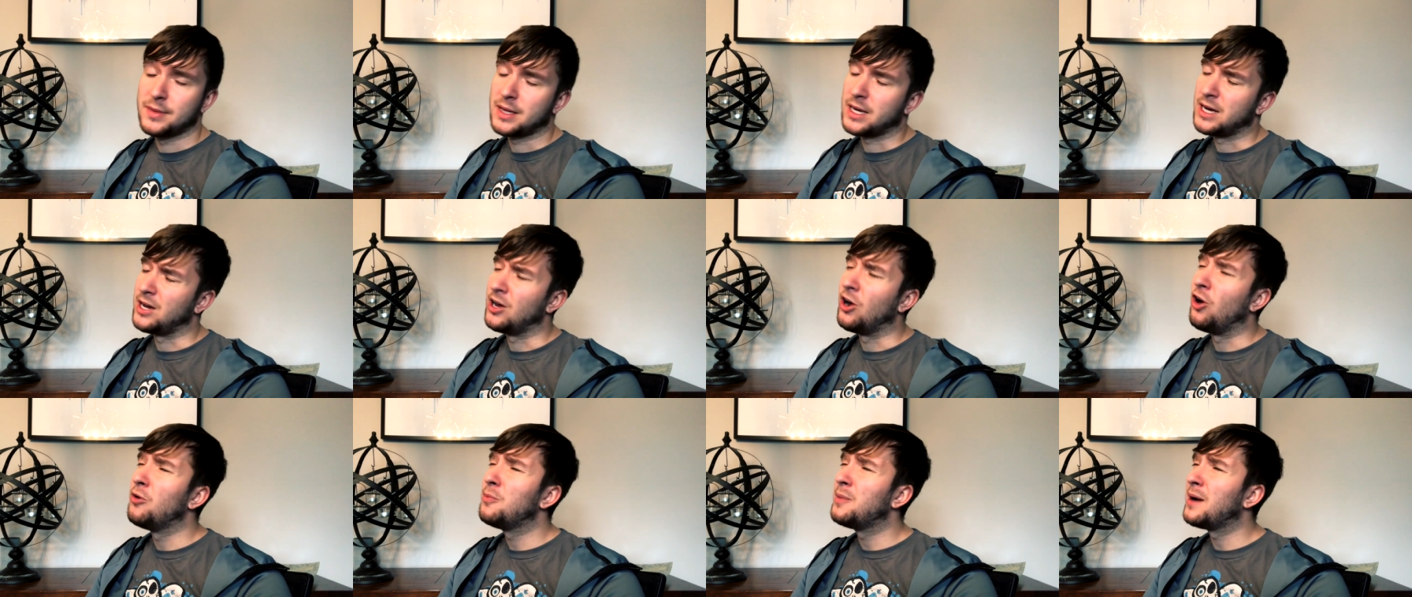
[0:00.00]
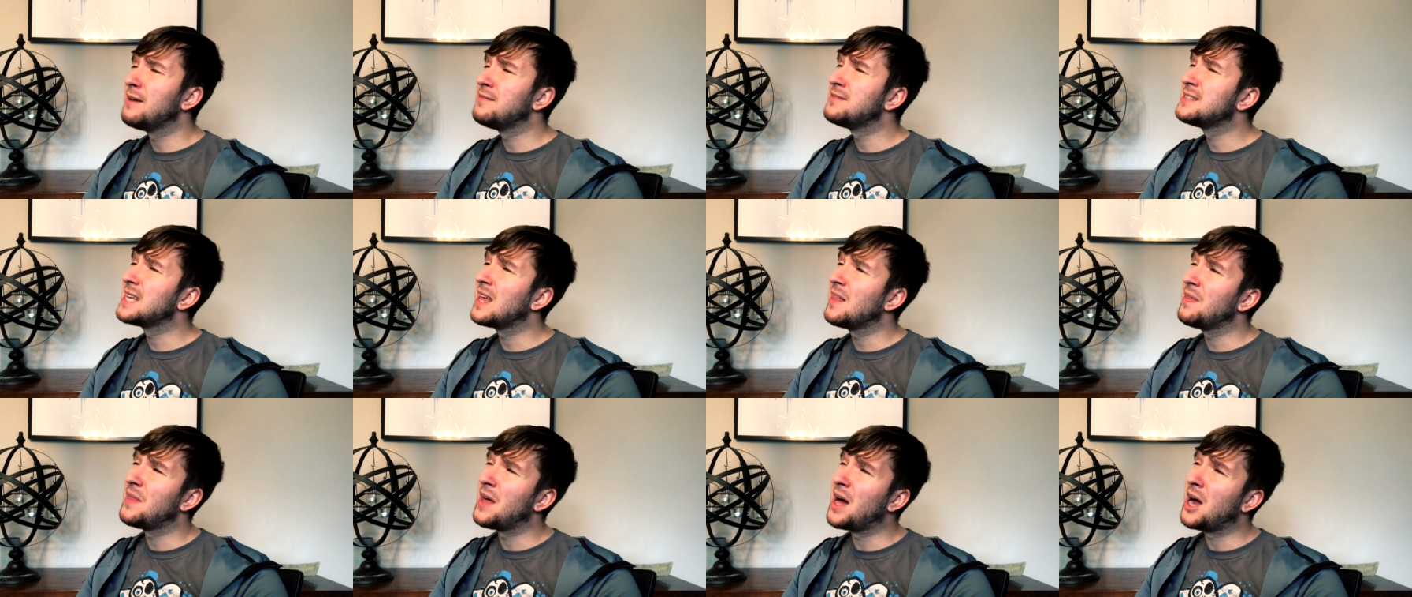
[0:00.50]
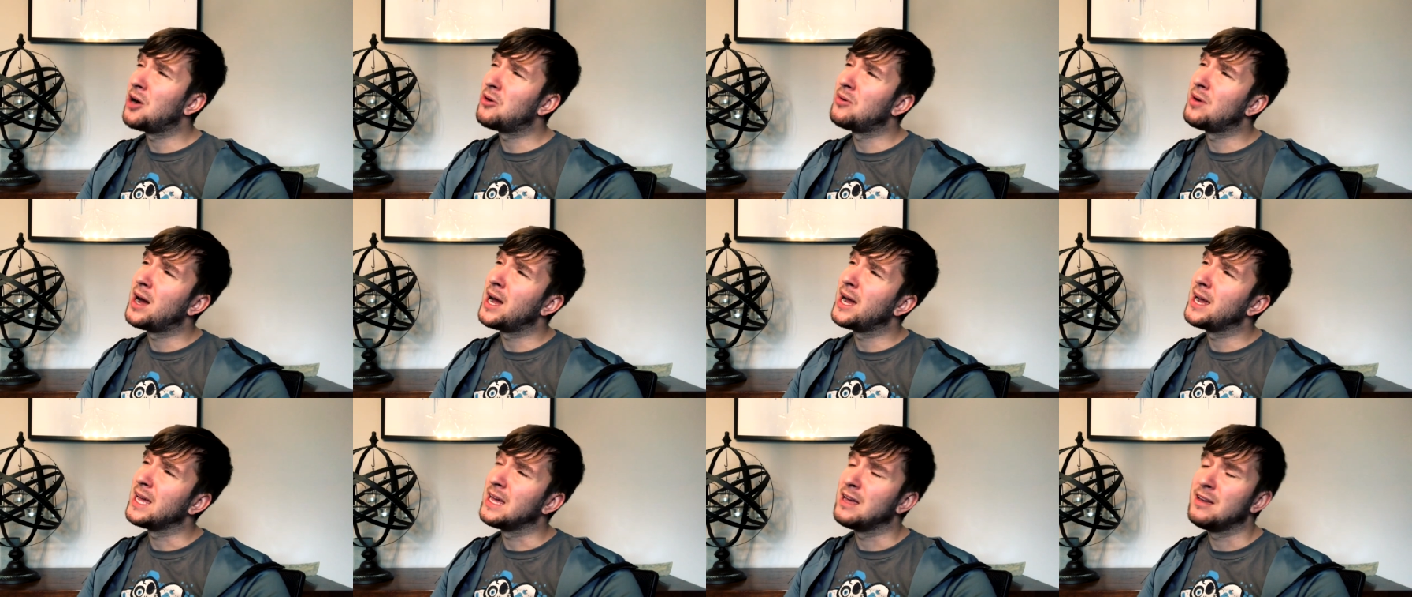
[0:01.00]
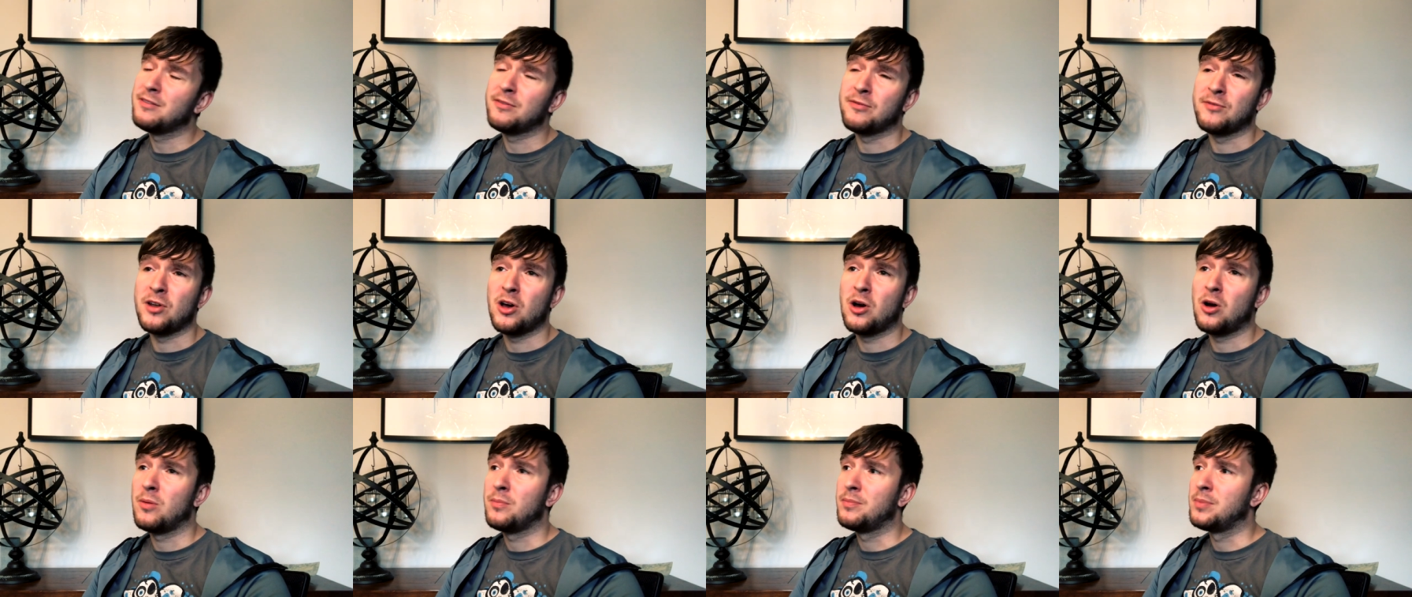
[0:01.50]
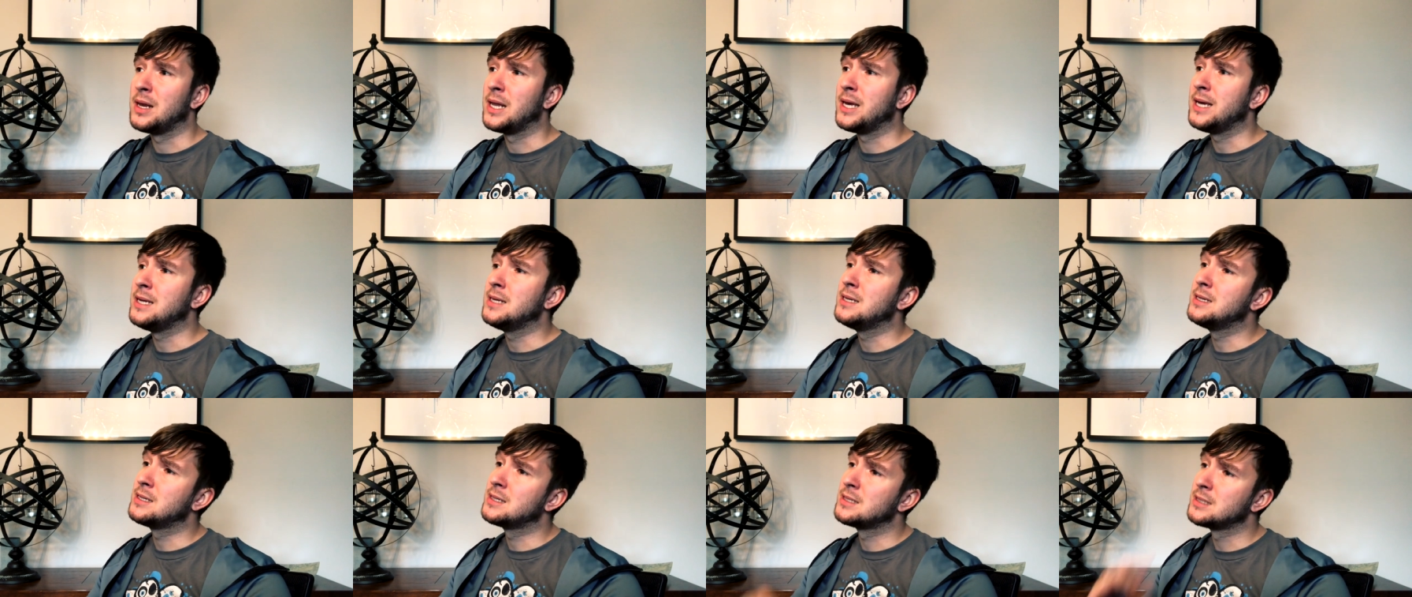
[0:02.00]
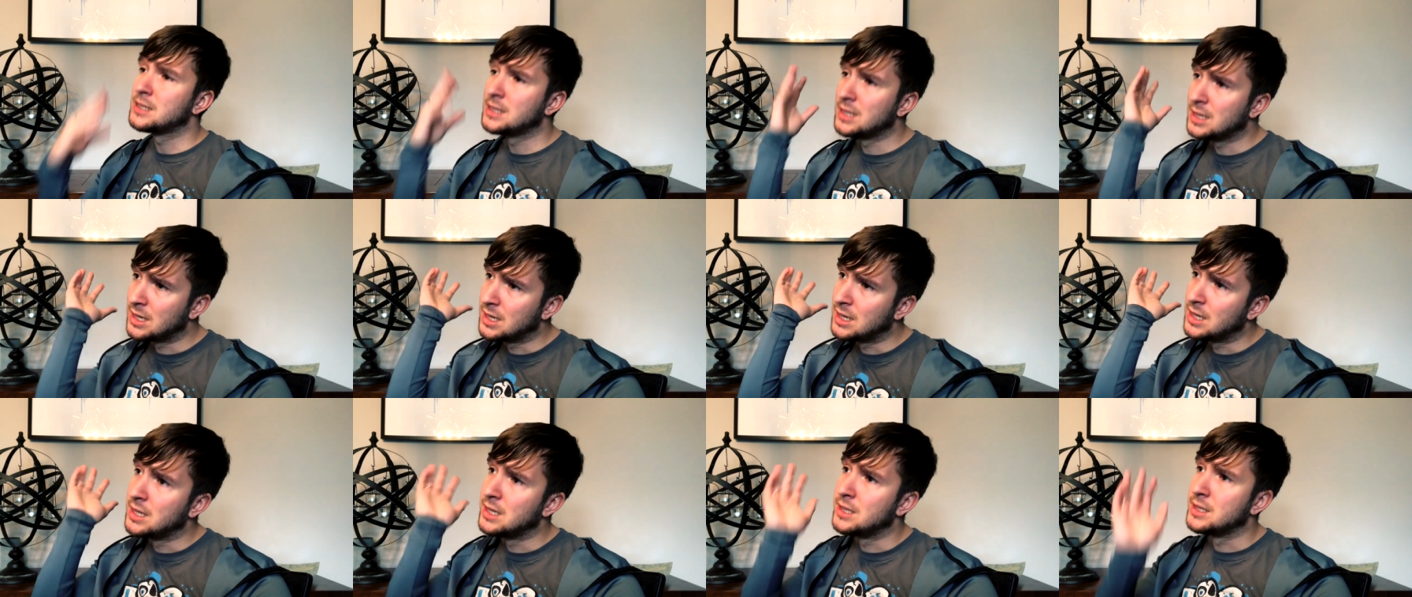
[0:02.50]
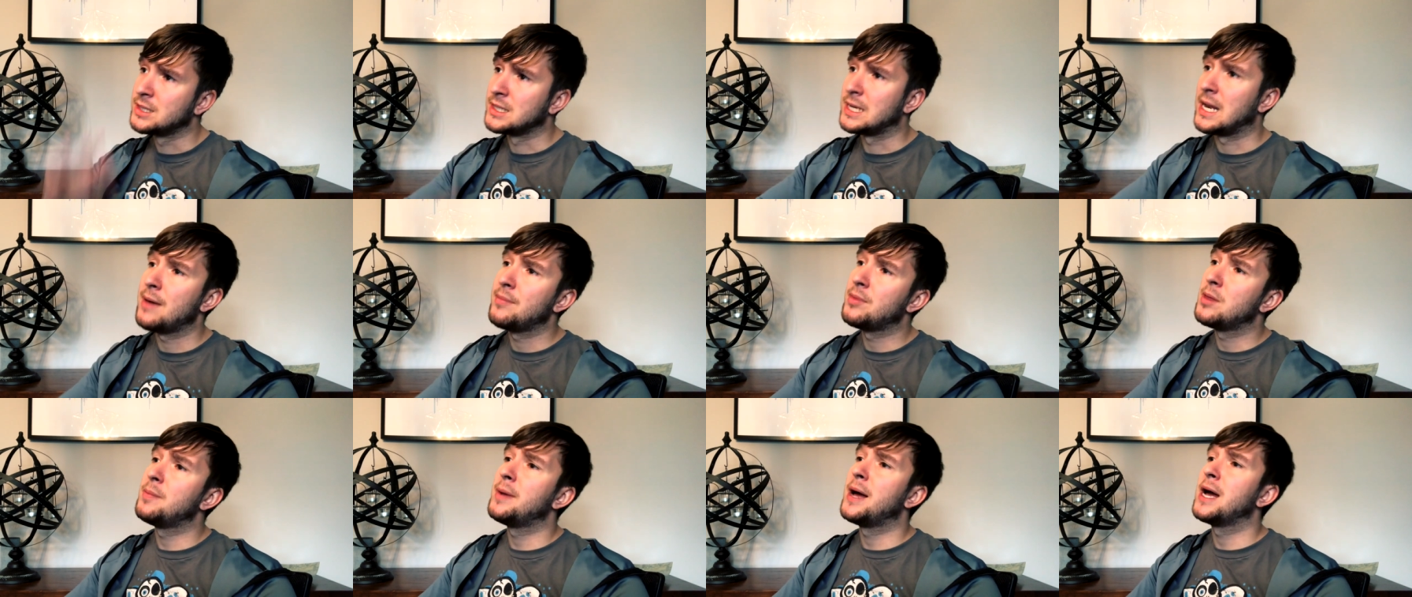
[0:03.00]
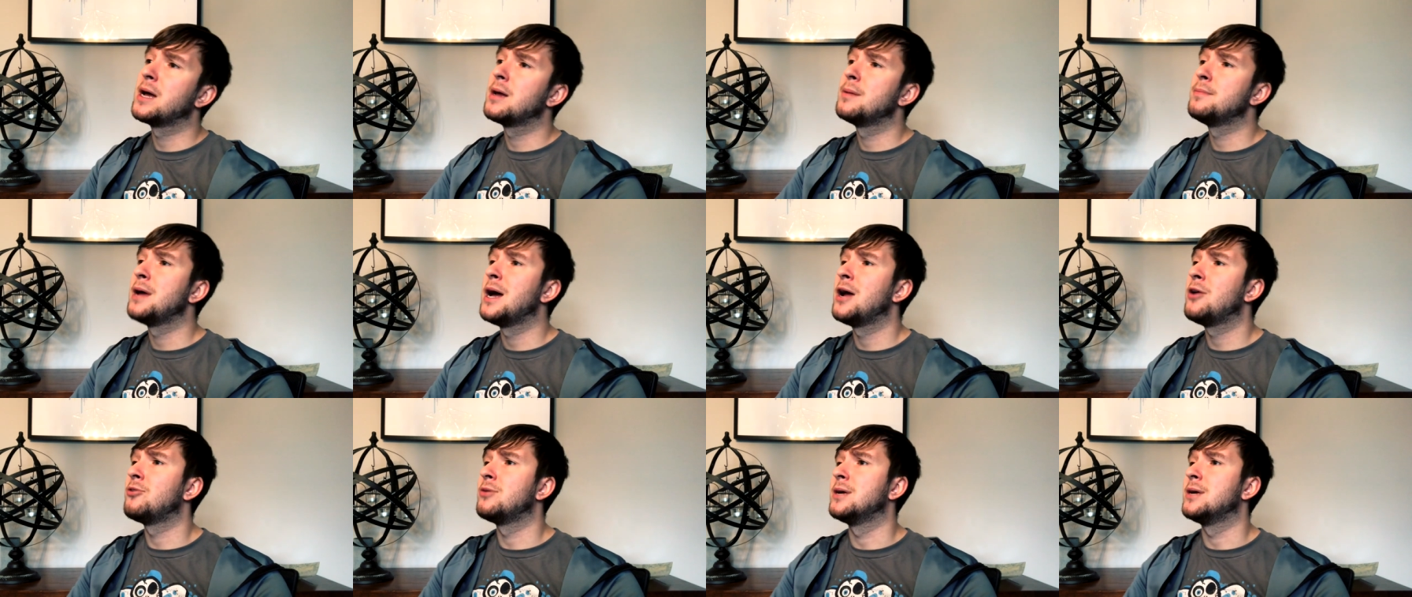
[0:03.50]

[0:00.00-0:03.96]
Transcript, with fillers: I hope I've said that right. If not, please slap the back of my